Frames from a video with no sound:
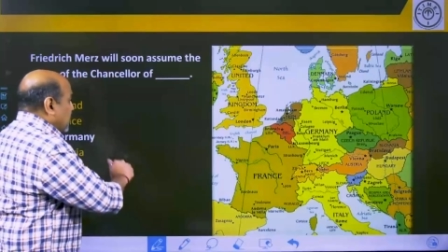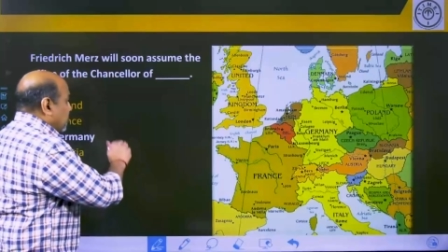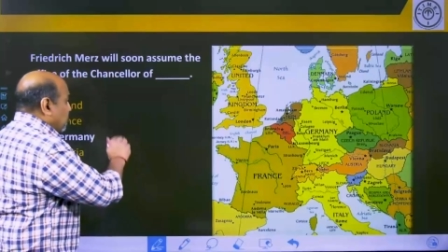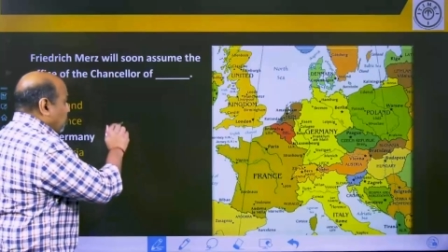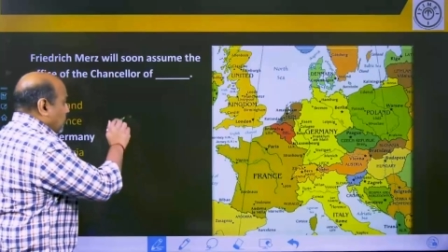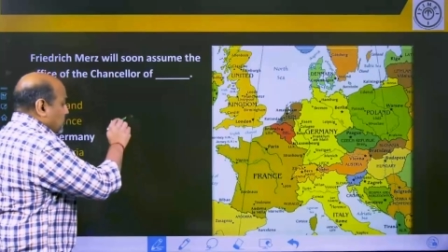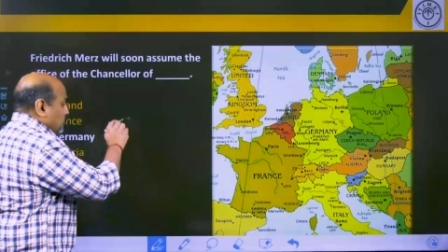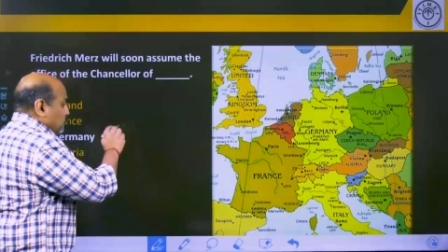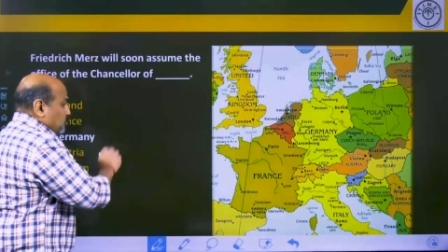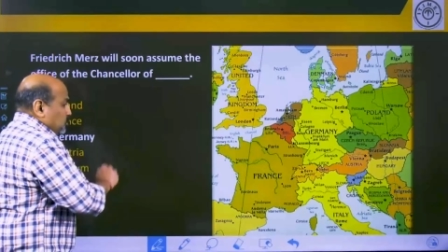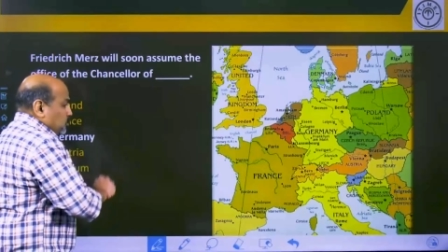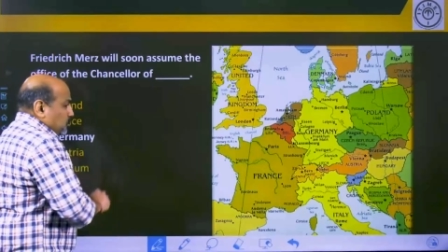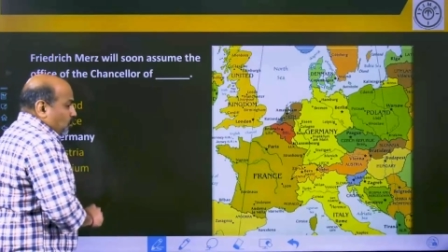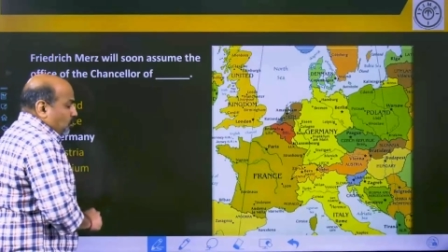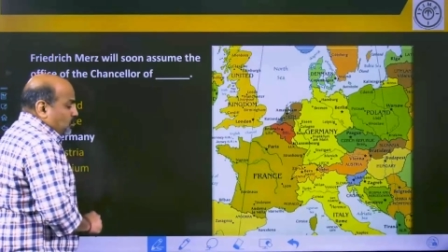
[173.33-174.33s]
What you
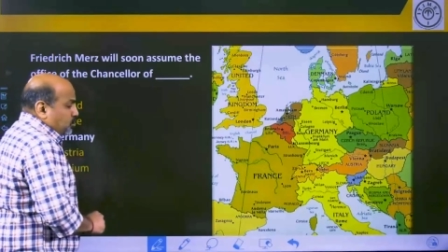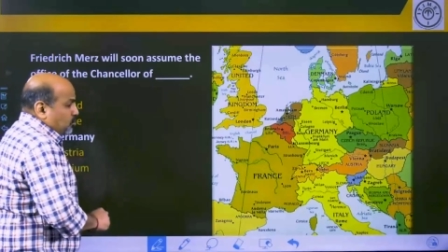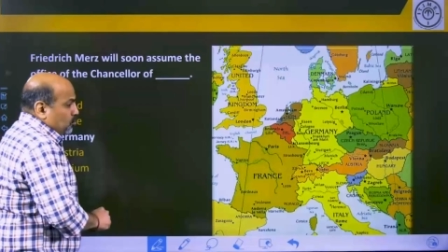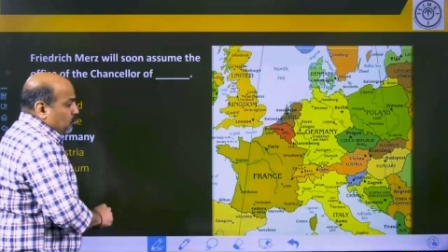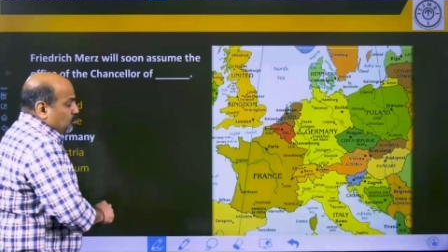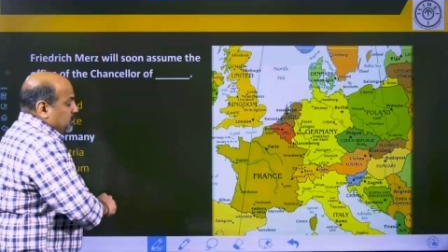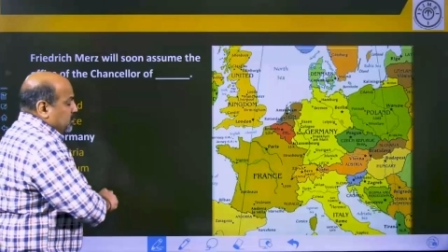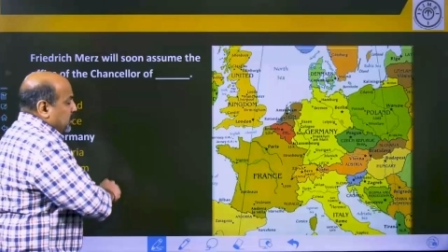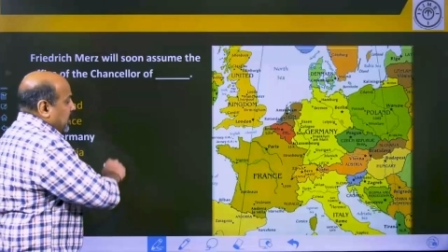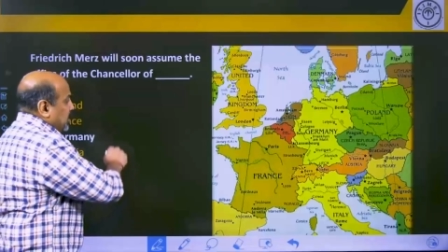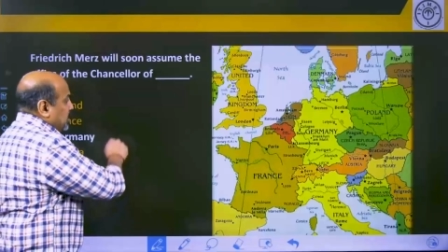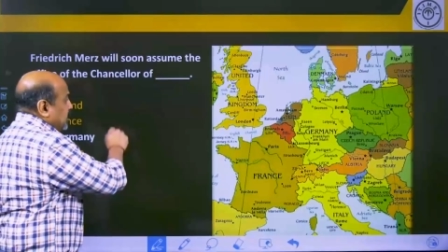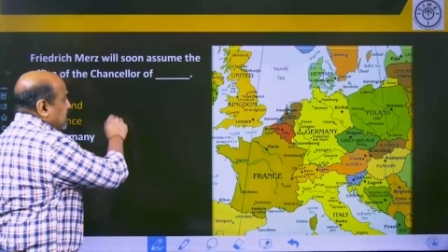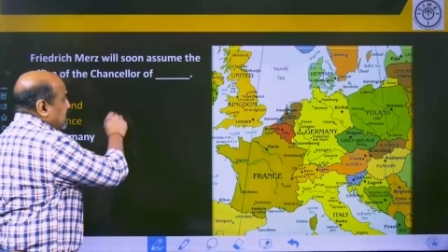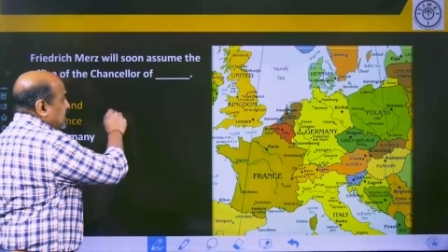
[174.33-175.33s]
should also know is
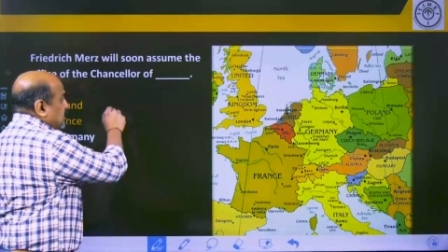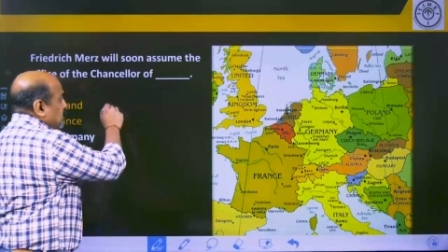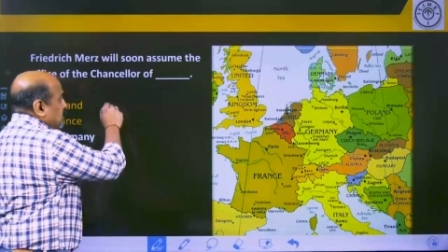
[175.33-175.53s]
that it is a